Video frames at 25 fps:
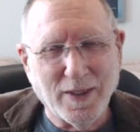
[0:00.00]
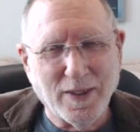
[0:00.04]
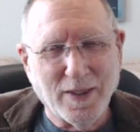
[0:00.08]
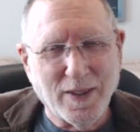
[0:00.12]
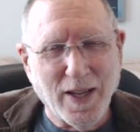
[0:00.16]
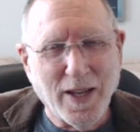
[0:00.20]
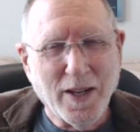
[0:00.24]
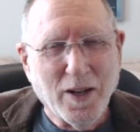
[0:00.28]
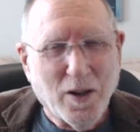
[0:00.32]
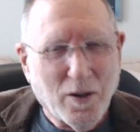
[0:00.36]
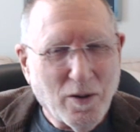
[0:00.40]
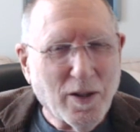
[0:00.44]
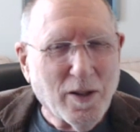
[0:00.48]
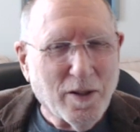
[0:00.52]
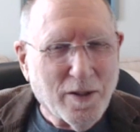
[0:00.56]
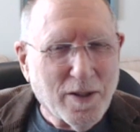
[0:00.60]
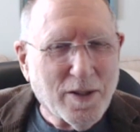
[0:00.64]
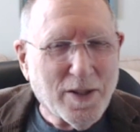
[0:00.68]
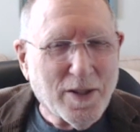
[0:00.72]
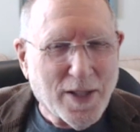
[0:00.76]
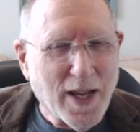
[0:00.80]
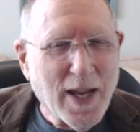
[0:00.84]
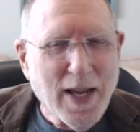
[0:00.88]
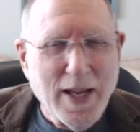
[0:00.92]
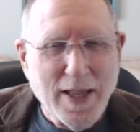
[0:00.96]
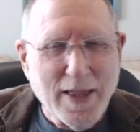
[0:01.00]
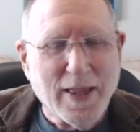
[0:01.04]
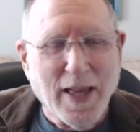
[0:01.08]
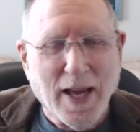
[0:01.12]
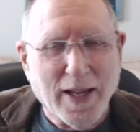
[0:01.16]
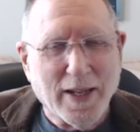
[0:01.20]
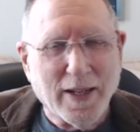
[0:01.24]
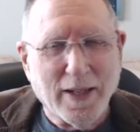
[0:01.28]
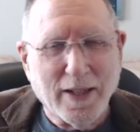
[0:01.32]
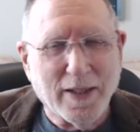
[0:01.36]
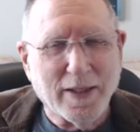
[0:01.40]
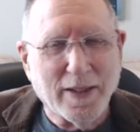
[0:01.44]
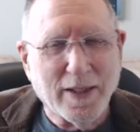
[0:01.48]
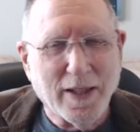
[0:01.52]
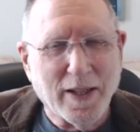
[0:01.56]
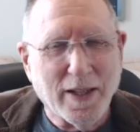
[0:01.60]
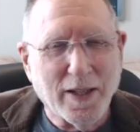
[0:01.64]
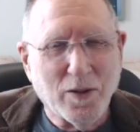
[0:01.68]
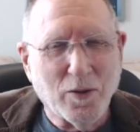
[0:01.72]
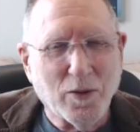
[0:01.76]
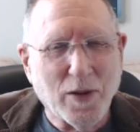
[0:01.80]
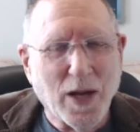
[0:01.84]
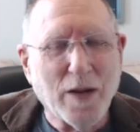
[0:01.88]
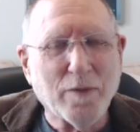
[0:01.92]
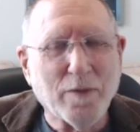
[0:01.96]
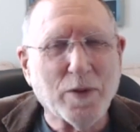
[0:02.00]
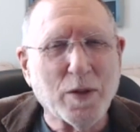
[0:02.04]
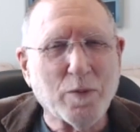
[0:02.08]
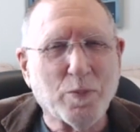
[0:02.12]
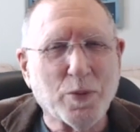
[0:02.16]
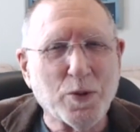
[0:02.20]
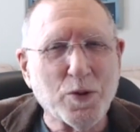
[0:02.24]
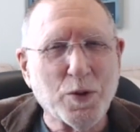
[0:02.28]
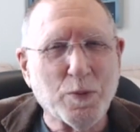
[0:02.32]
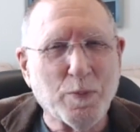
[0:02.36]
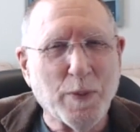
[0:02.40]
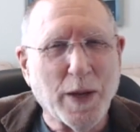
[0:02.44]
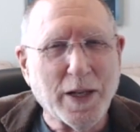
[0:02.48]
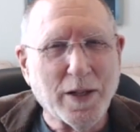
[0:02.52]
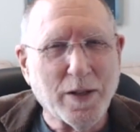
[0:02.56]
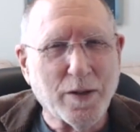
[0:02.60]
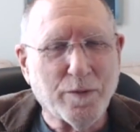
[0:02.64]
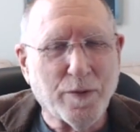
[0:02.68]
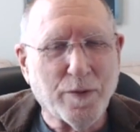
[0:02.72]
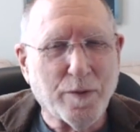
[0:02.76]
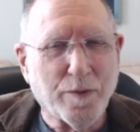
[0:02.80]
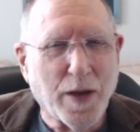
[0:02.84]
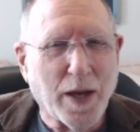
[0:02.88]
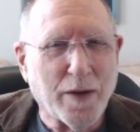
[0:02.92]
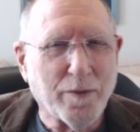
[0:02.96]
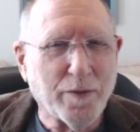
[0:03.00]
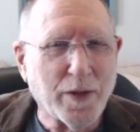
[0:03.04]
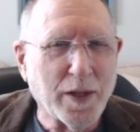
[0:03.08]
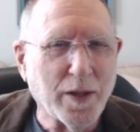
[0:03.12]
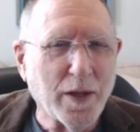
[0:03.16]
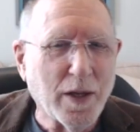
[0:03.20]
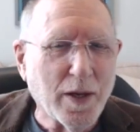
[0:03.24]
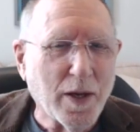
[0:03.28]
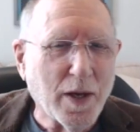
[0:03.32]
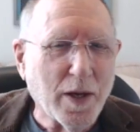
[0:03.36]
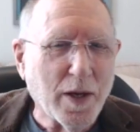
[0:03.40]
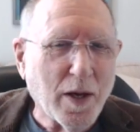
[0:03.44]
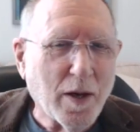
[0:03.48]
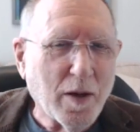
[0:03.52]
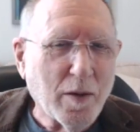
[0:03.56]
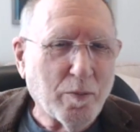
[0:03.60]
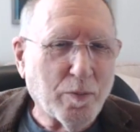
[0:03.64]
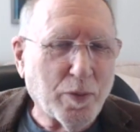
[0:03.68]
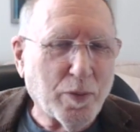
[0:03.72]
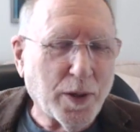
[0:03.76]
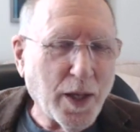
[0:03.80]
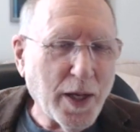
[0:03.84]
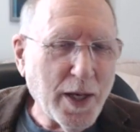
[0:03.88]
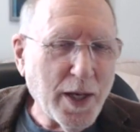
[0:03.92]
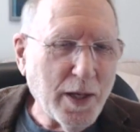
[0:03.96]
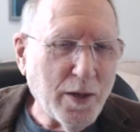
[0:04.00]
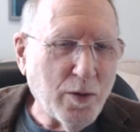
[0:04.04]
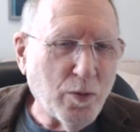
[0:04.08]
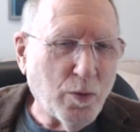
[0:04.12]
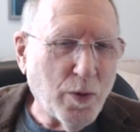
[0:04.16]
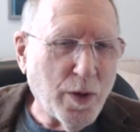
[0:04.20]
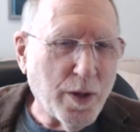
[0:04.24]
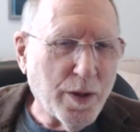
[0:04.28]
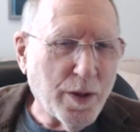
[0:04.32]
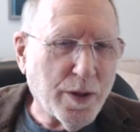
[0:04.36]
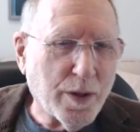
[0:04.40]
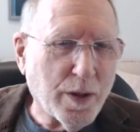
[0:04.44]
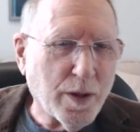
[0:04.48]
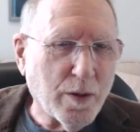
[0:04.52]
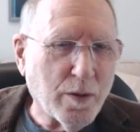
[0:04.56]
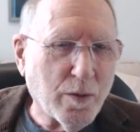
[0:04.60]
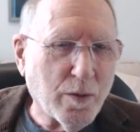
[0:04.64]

they don't understand that. They don't have the perspective of having played with